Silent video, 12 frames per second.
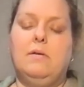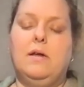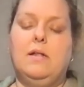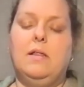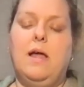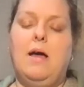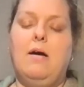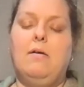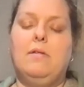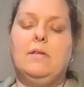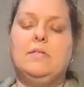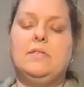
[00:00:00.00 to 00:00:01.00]
We
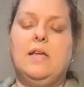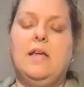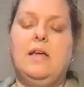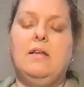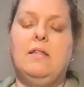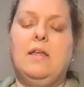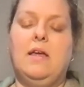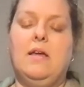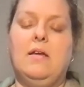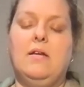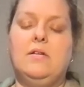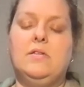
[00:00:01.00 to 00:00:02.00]
allow this
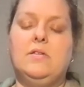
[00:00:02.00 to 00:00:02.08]
healing